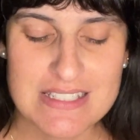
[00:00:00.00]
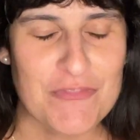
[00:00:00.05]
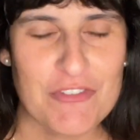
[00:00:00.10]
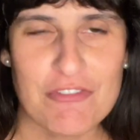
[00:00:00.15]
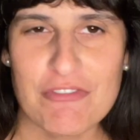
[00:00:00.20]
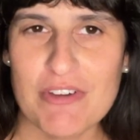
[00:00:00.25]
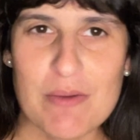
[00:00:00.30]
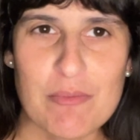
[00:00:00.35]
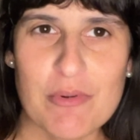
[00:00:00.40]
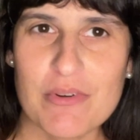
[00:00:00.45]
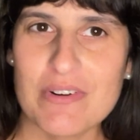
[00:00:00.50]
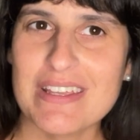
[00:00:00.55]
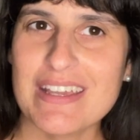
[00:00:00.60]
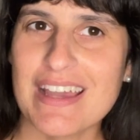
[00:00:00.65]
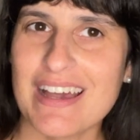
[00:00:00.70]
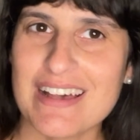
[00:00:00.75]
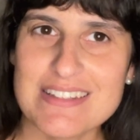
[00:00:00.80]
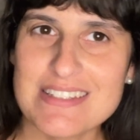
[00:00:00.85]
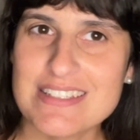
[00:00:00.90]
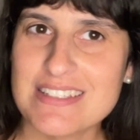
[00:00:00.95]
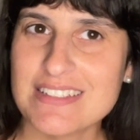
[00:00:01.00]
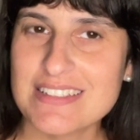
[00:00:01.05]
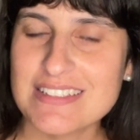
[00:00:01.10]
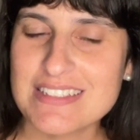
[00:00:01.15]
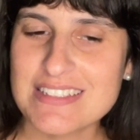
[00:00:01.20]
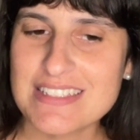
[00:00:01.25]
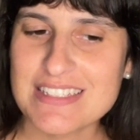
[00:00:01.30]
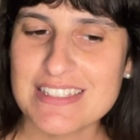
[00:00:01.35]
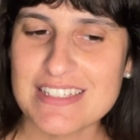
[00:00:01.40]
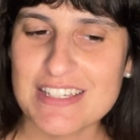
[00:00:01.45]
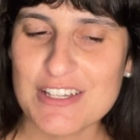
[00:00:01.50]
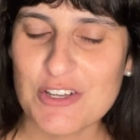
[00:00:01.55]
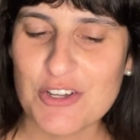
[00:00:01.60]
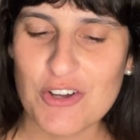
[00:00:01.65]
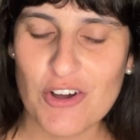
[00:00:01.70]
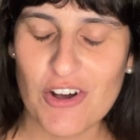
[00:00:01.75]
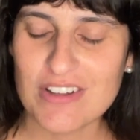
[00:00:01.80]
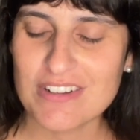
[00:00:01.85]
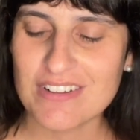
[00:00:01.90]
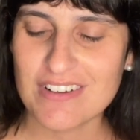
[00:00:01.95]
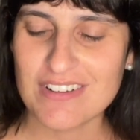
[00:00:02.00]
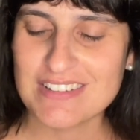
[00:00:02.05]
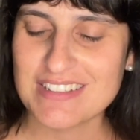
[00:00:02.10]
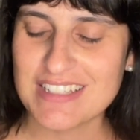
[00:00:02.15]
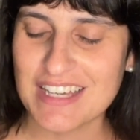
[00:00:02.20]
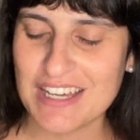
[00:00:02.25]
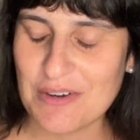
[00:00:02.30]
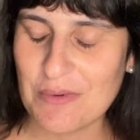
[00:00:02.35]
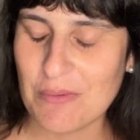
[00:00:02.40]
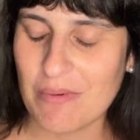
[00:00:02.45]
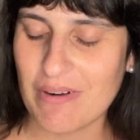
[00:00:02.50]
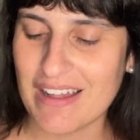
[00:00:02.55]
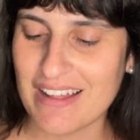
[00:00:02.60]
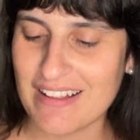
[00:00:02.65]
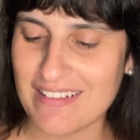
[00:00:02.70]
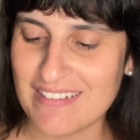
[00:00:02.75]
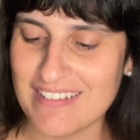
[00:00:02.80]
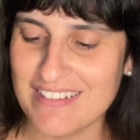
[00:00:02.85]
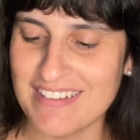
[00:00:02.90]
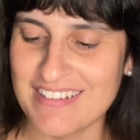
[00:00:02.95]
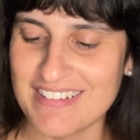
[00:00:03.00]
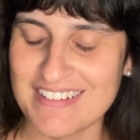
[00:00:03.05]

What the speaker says: February hasn't gone on that well.